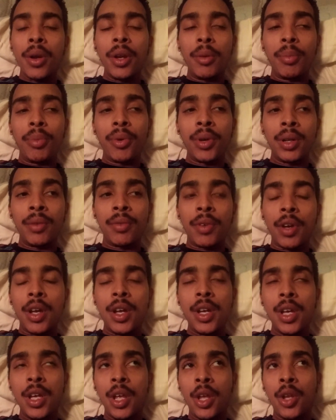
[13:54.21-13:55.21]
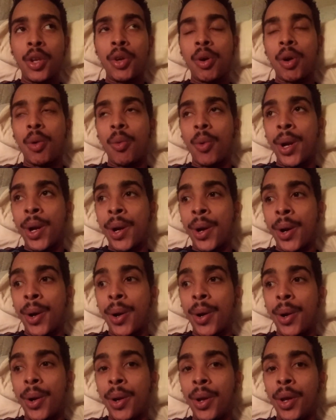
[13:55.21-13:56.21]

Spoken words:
You breathing. You're aware.